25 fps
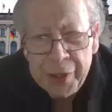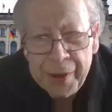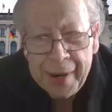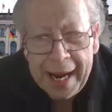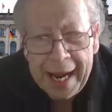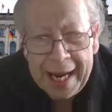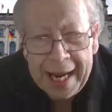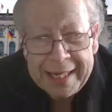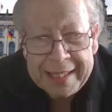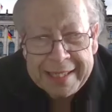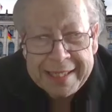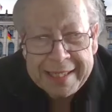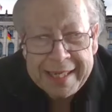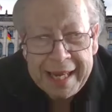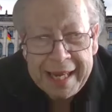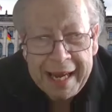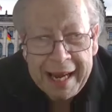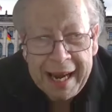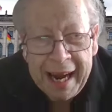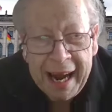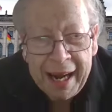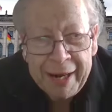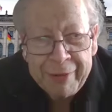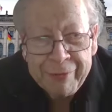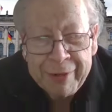you, and
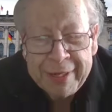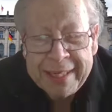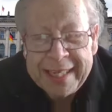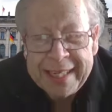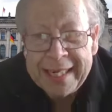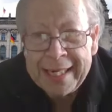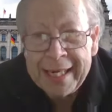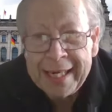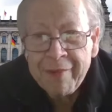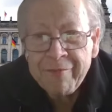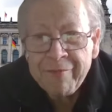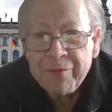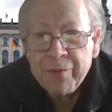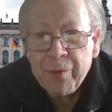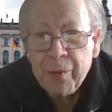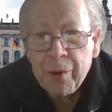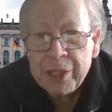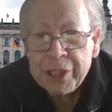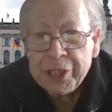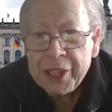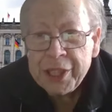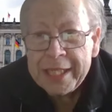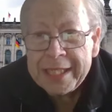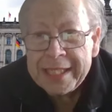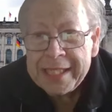I really loved
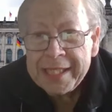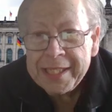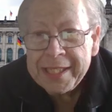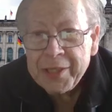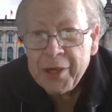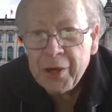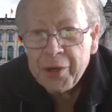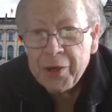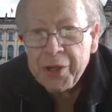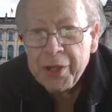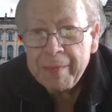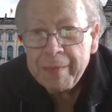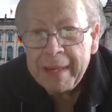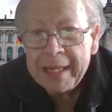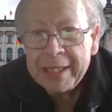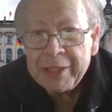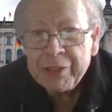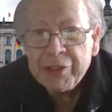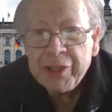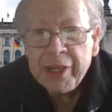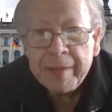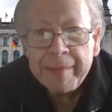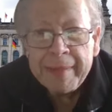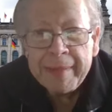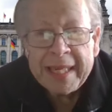watching this
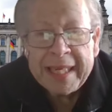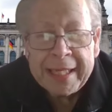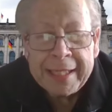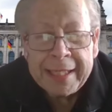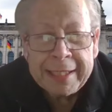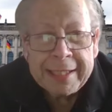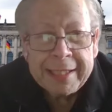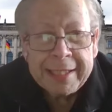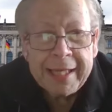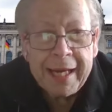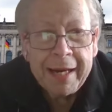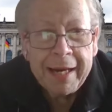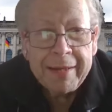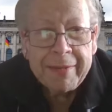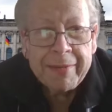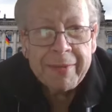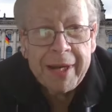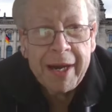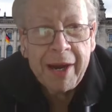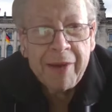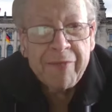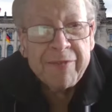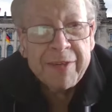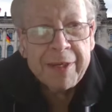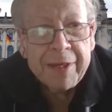documentary because
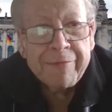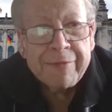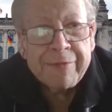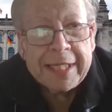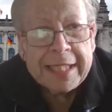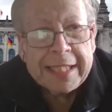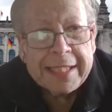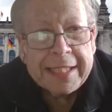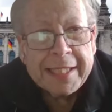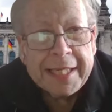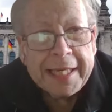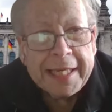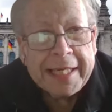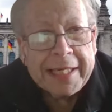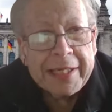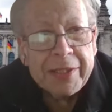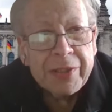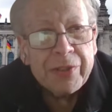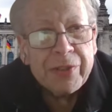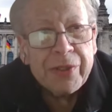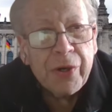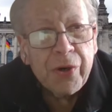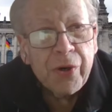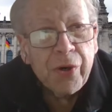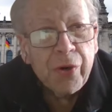I've lived in St
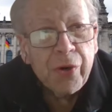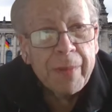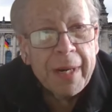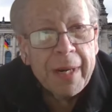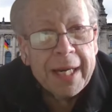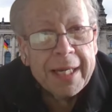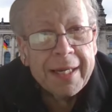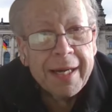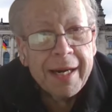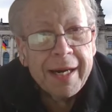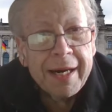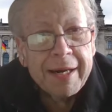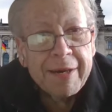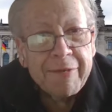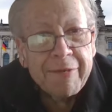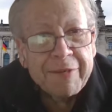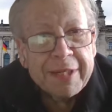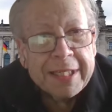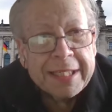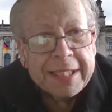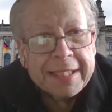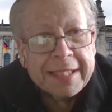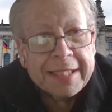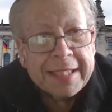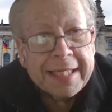Kilda all my life,
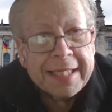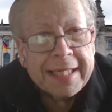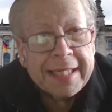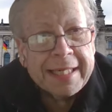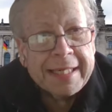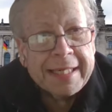and